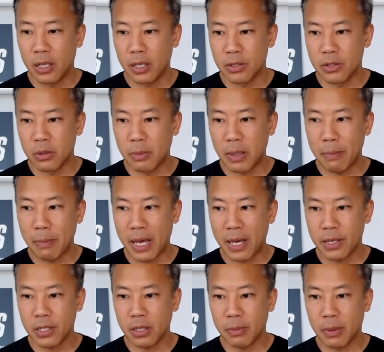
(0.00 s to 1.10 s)
and so my
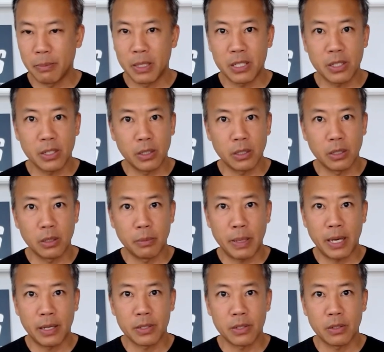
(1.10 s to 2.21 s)
passion and my mission the
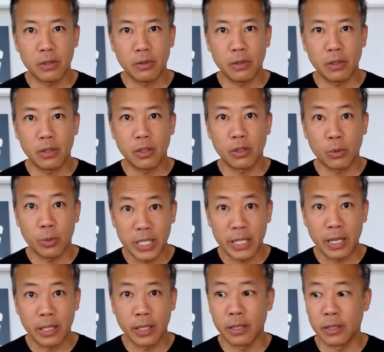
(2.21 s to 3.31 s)
past three
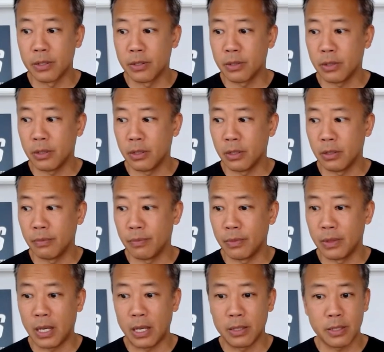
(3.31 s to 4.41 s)
decades uh
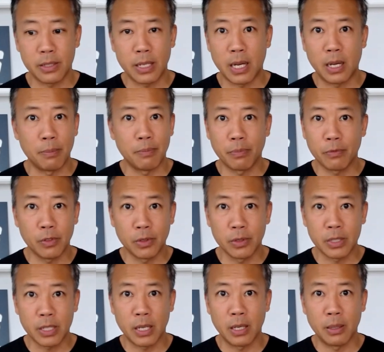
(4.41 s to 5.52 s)
nonstop
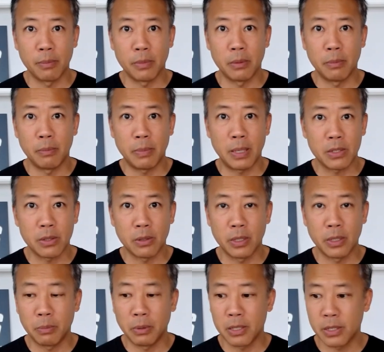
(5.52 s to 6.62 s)
full-time past
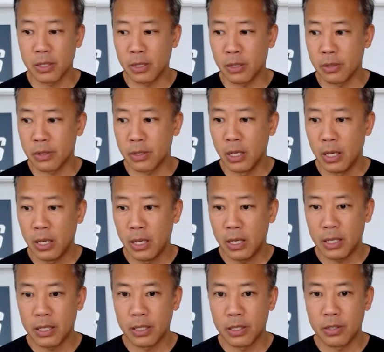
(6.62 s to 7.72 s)
30 plus years
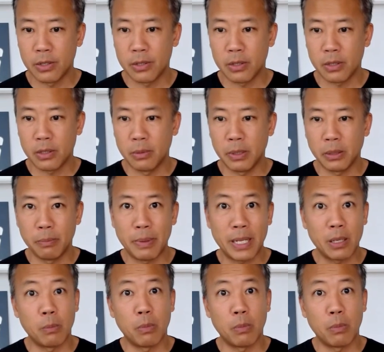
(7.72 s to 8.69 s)
is to build better